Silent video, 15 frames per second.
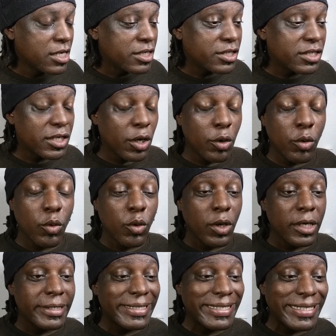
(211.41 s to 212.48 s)
So
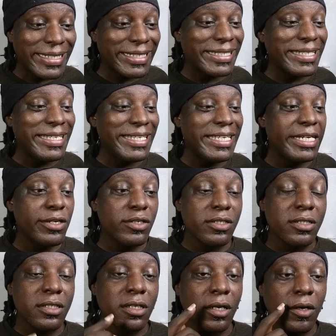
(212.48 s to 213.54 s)
60
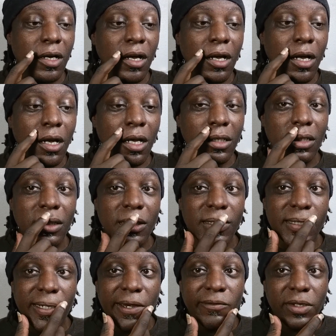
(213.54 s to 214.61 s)
years ago, all of
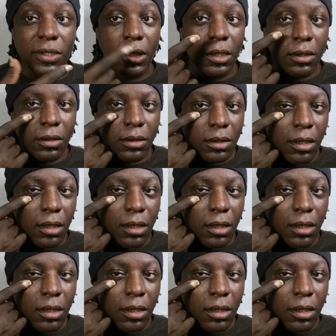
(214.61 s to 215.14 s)
this, everything,